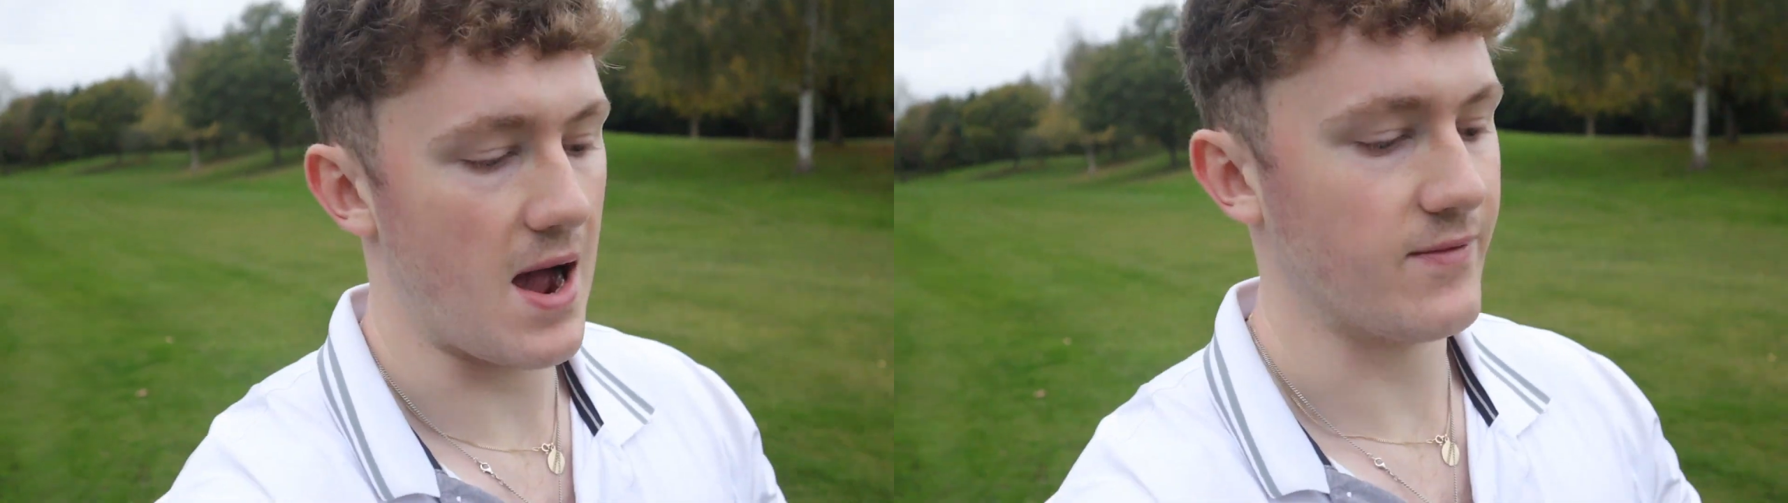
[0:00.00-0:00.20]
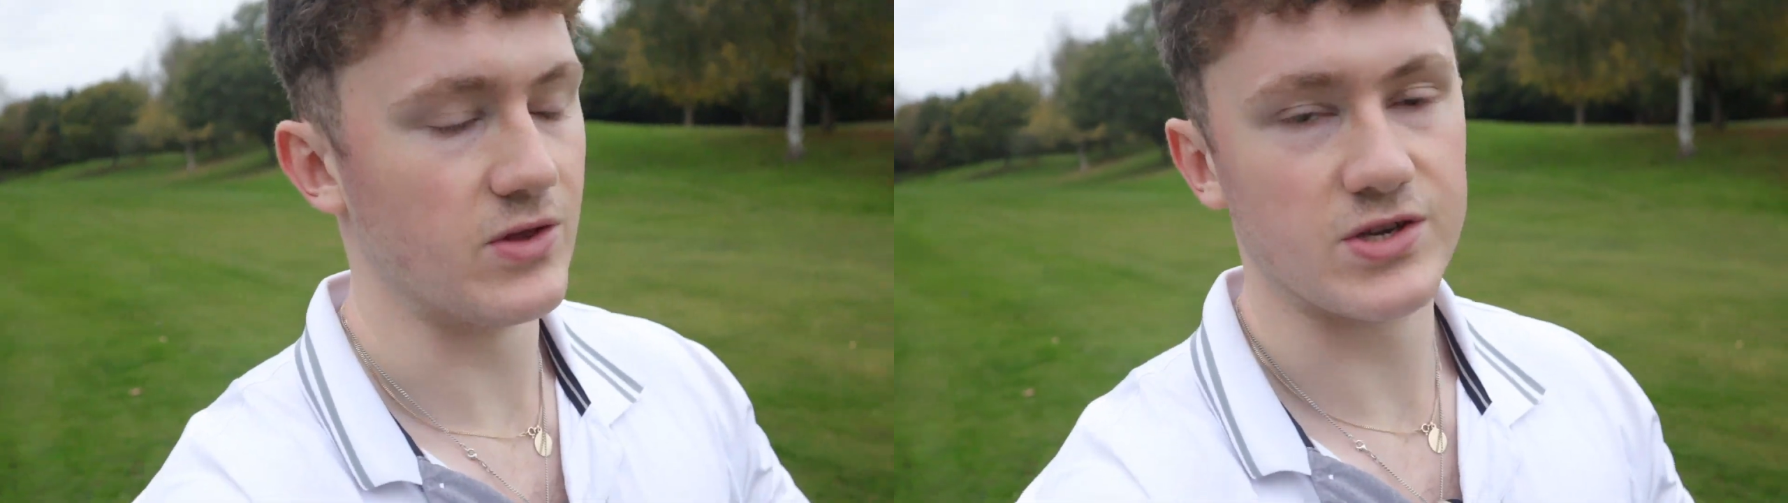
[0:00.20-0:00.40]

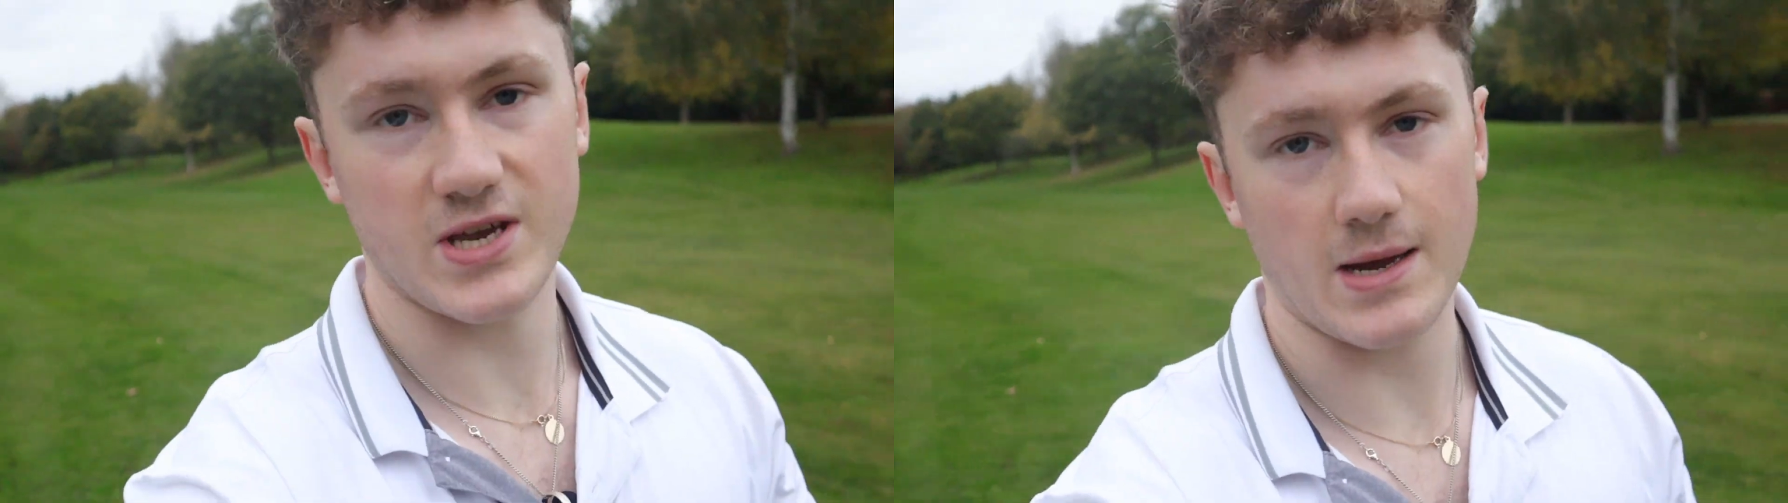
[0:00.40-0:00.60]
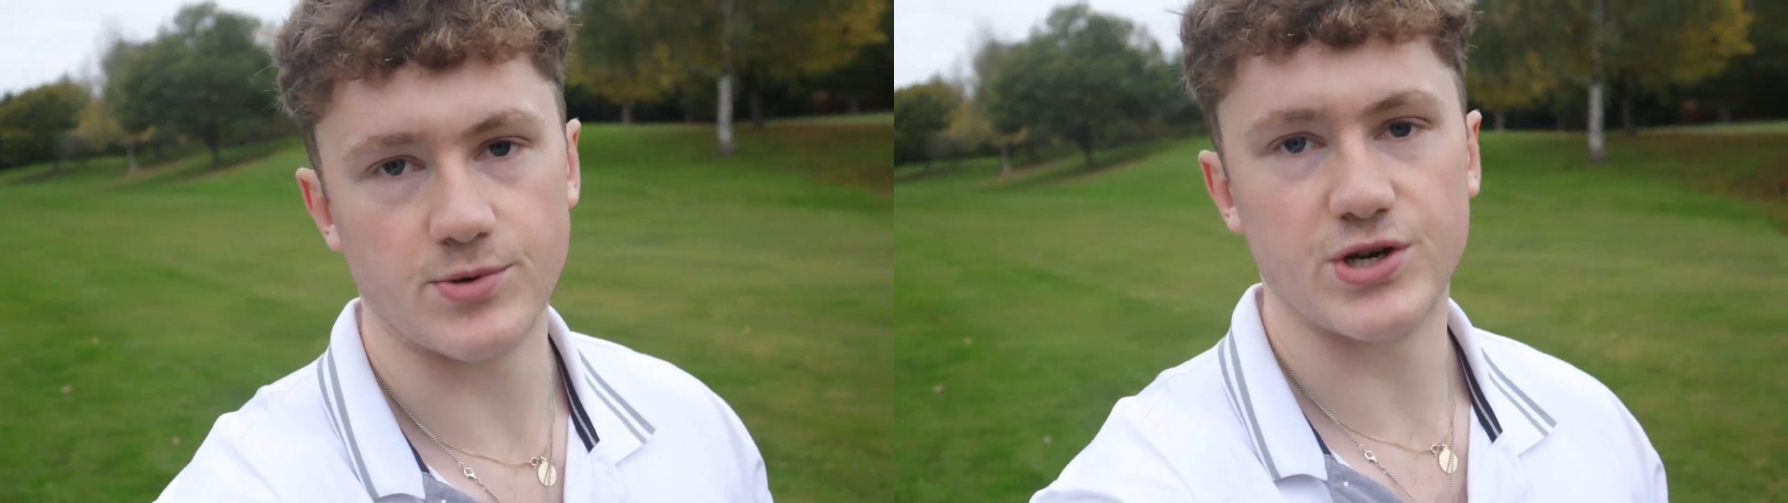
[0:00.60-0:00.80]
have in the
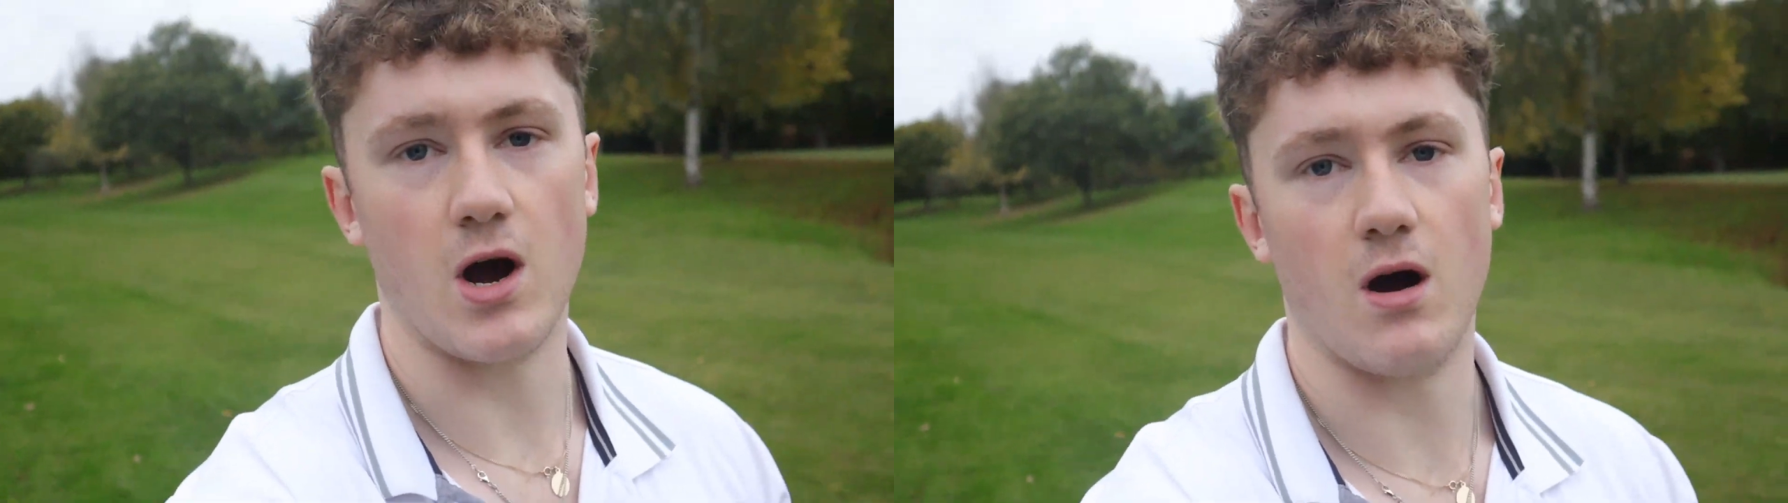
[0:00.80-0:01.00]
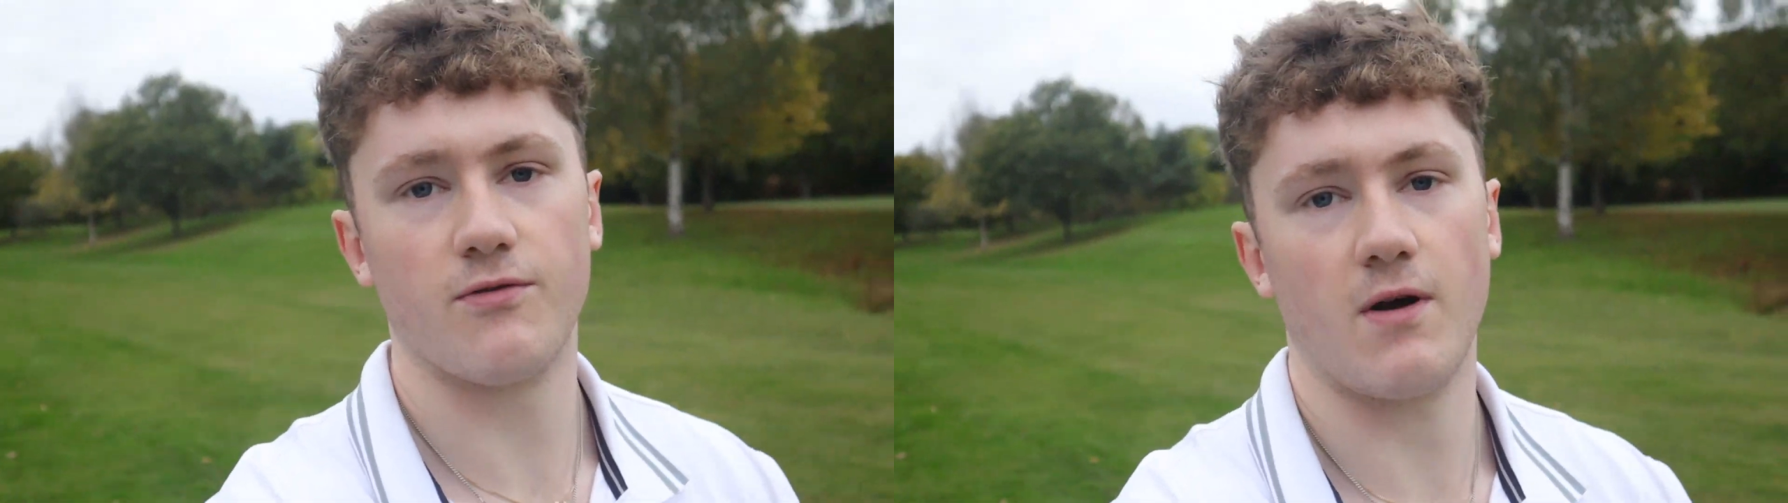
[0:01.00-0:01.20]
same
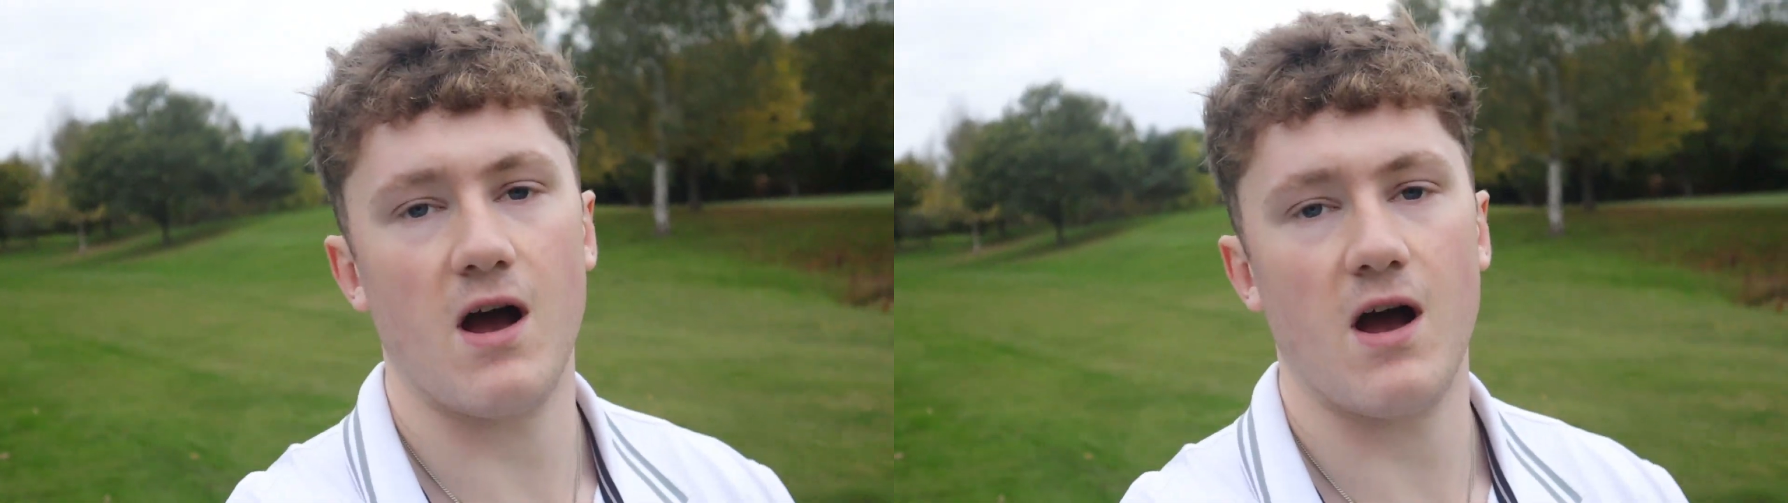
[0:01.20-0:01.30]
shaft.